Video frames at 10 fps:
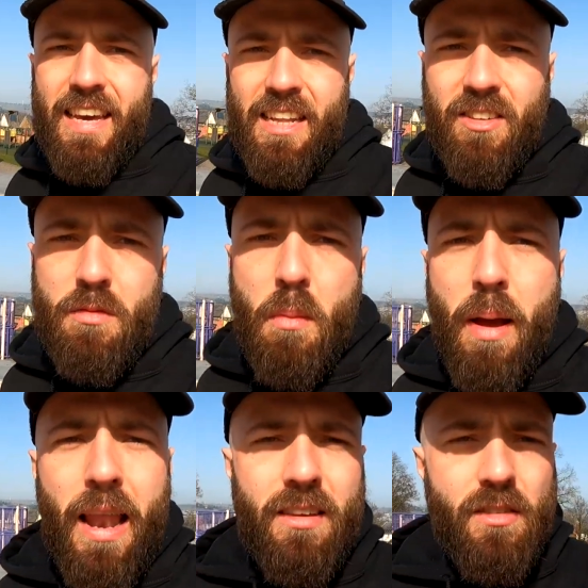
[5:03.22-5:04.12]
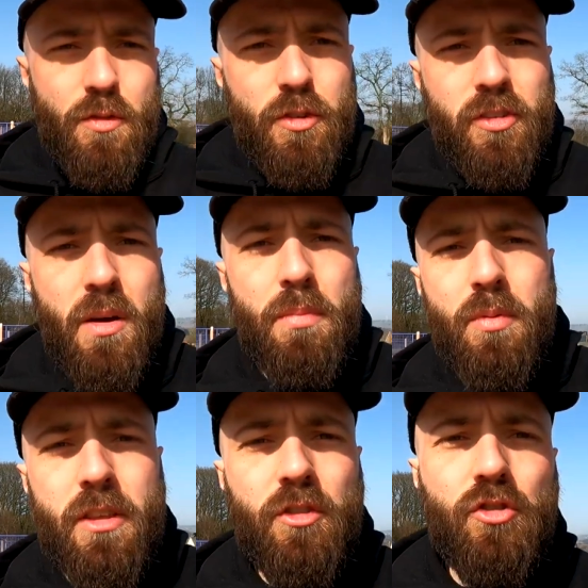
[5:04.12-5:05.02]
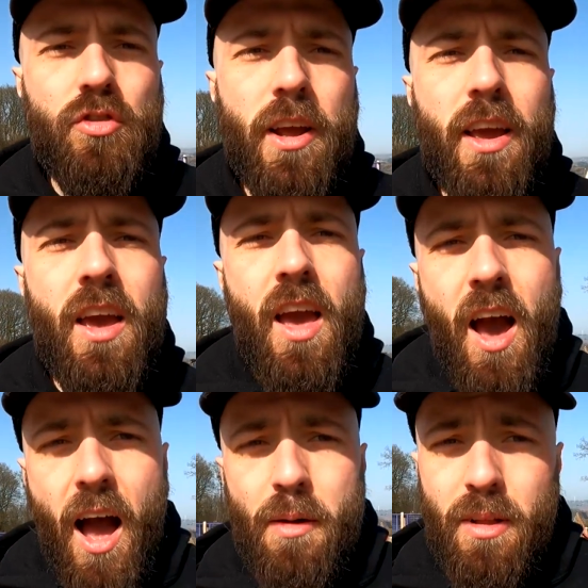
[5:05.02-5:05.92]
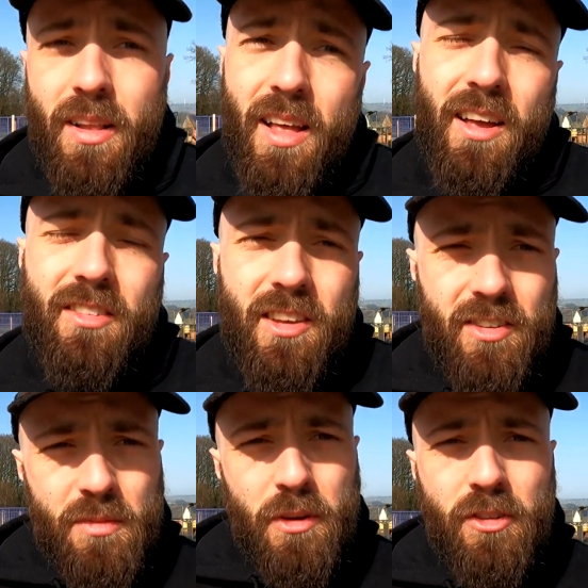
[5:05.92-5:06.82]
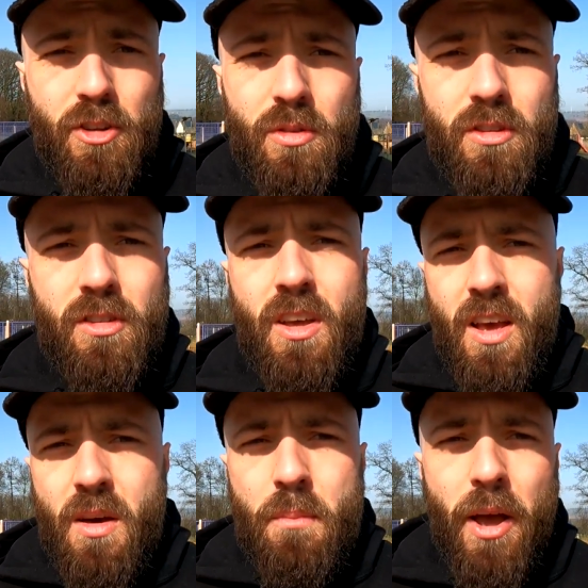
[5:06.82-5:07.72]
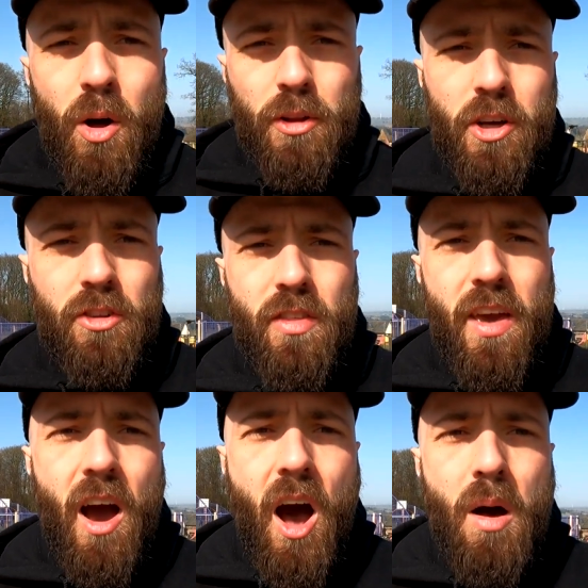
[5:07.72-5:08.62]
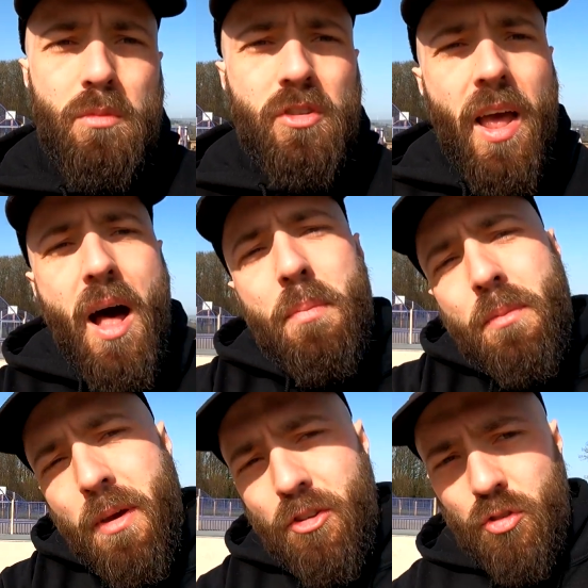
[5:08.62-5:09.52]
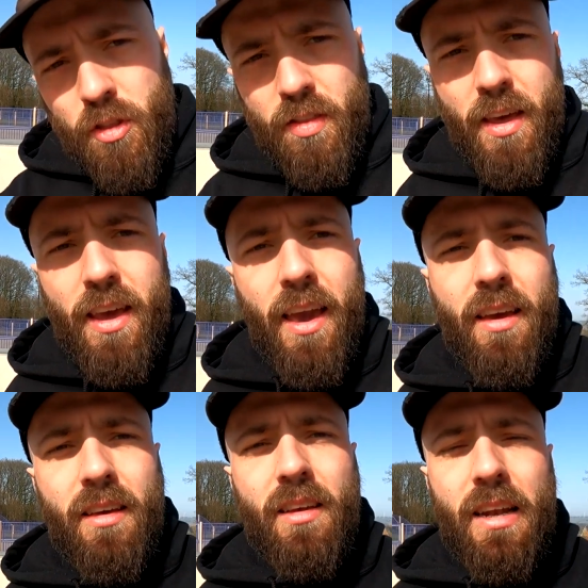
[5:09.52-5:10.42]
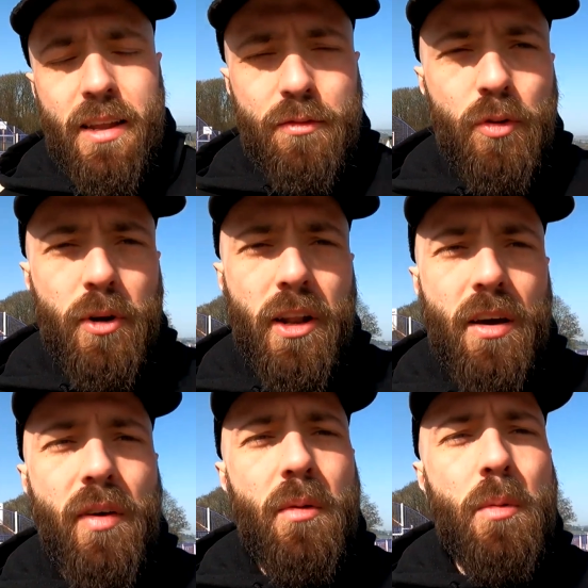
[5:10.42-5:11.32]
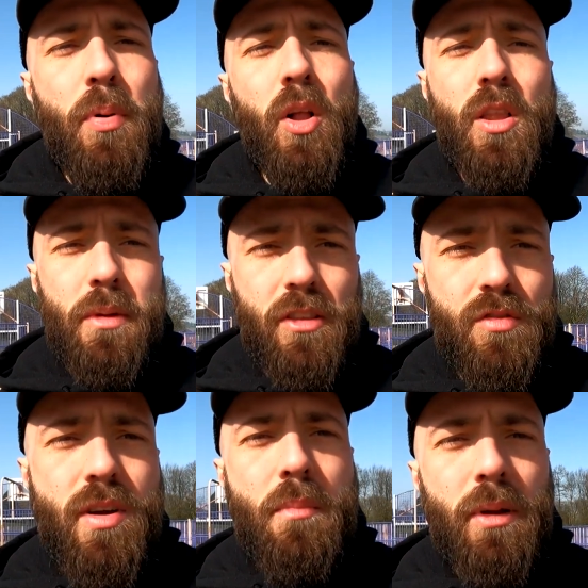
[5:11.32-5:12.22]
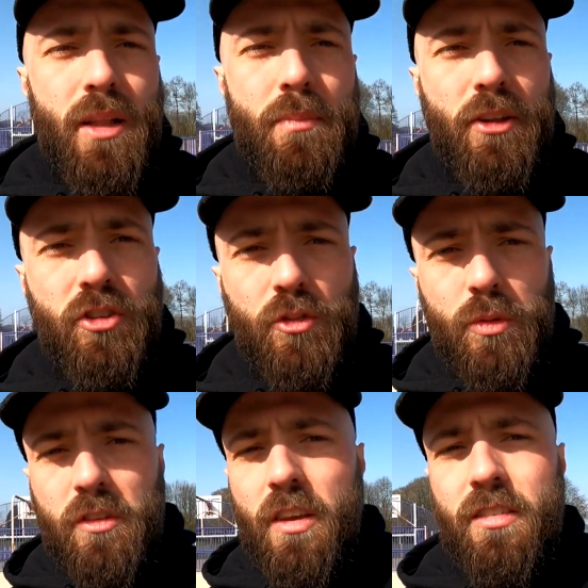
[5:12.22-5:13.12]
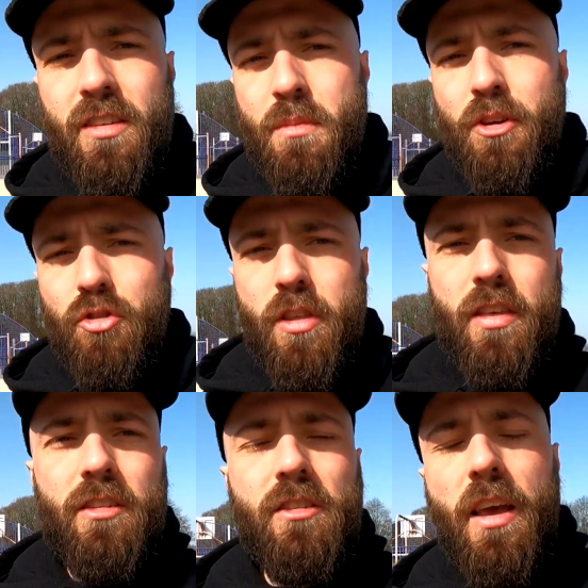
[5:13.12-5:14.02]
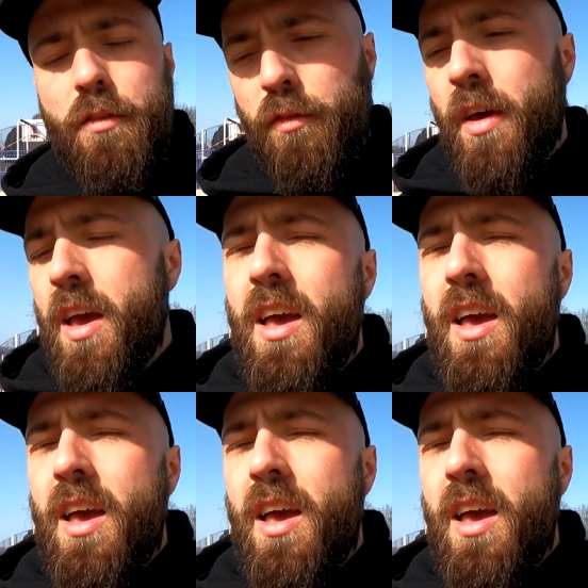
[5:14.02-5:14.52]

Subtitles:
In some of my lessons, for example, with this trick, I will assist my students by holding onto their arms and helping make sure that they lean forward enough. I will pull them into the ramp a little bit just to assist and make sure that they're safe,